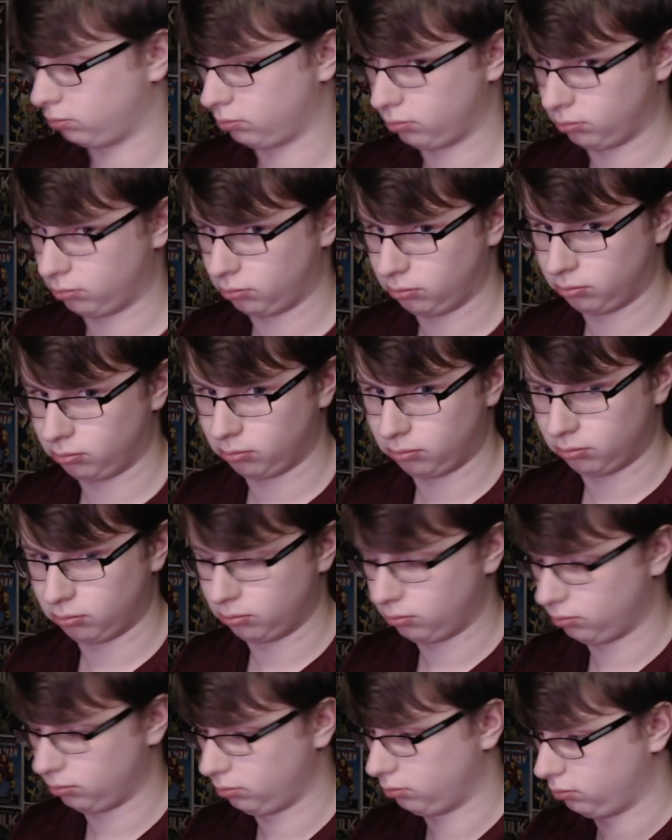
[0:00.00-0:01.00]

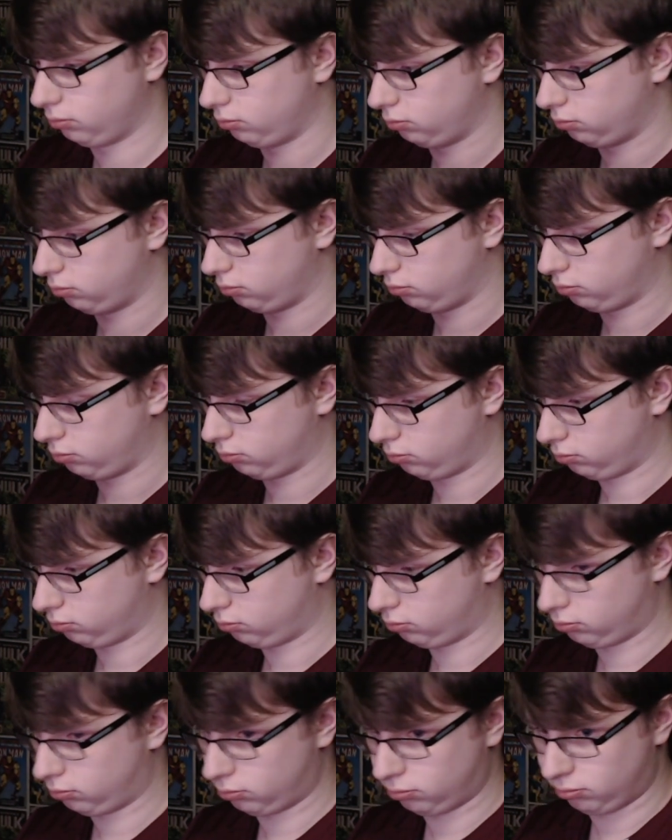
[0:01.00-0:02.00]

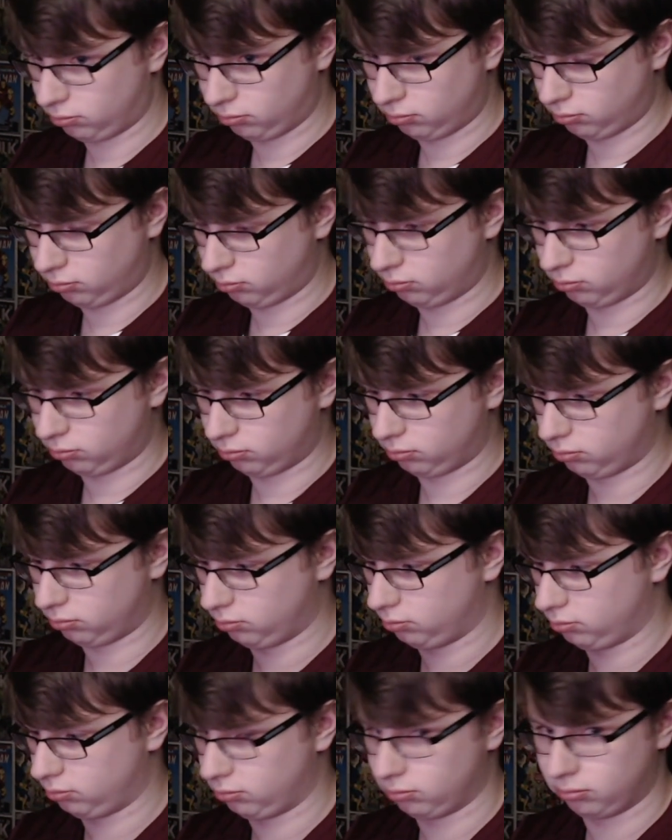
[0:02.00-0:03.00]

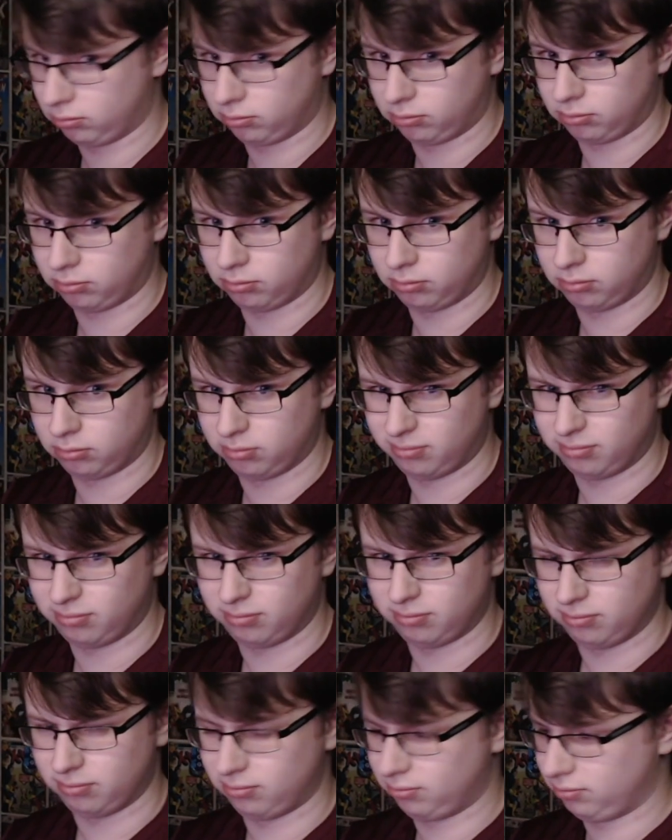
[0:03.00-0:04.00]

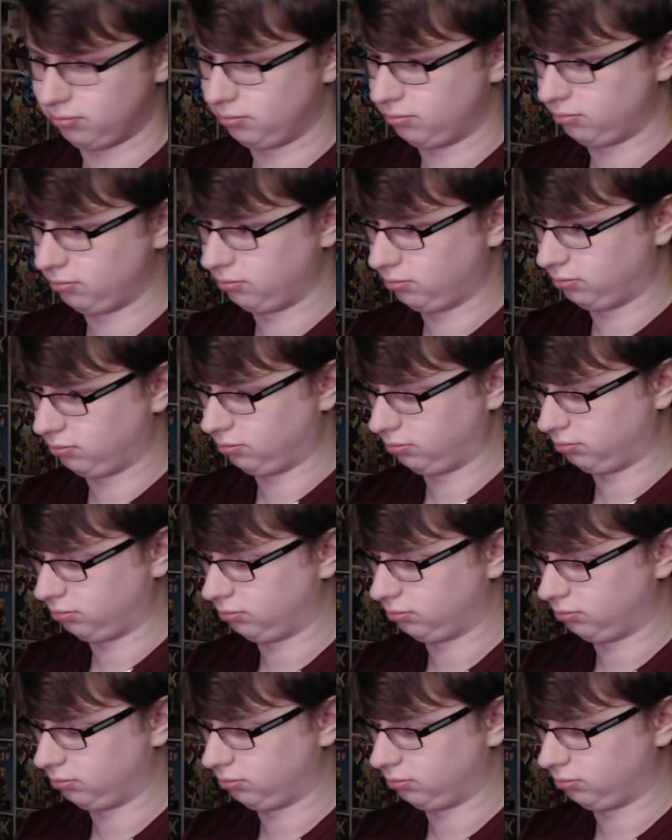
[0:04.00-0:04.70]
[no speech]